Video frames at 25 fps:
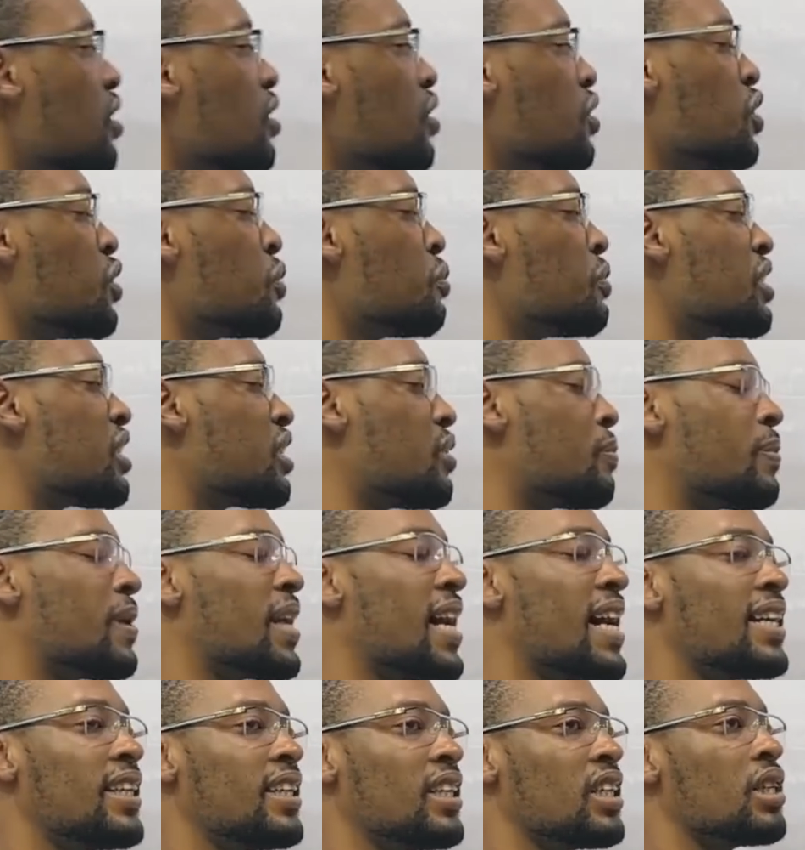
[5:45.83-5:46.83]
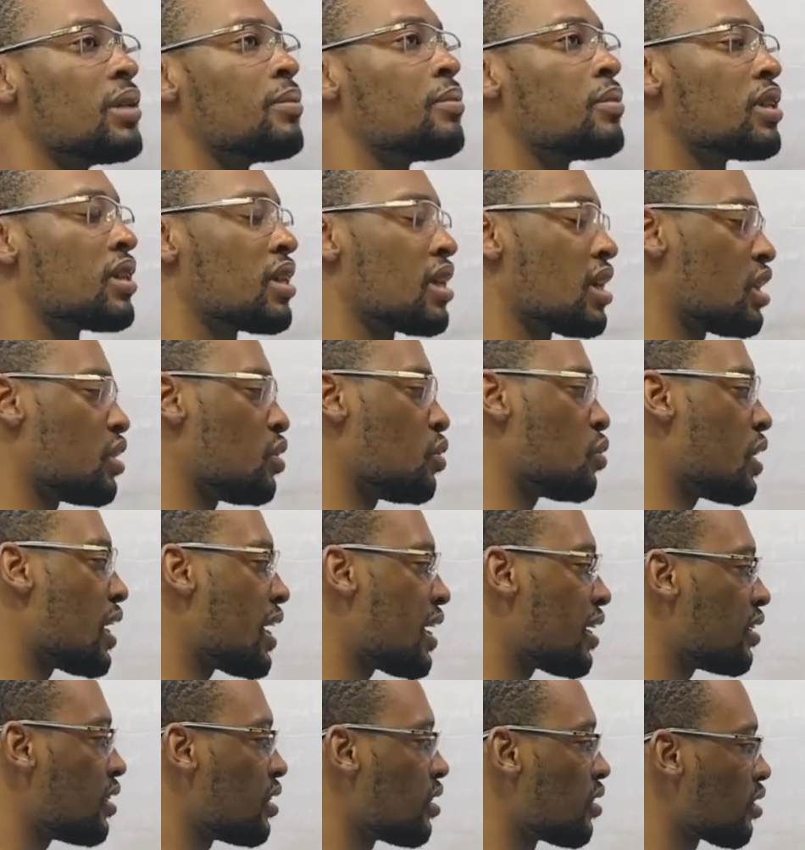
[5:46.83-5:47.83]
you multiply them and you
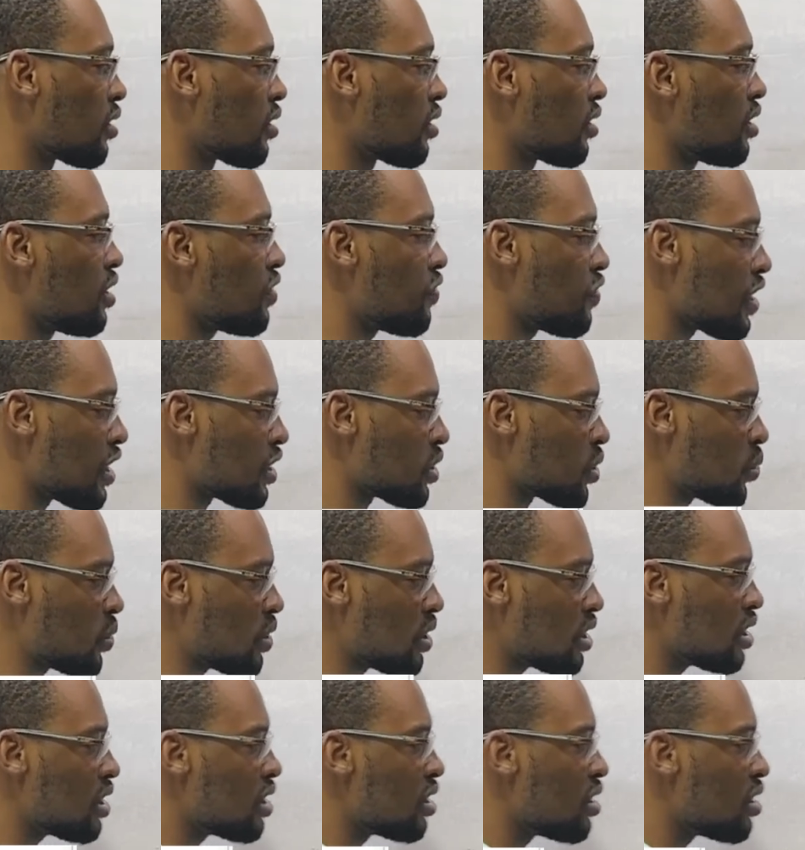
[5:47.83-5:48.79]
add. If you are doing it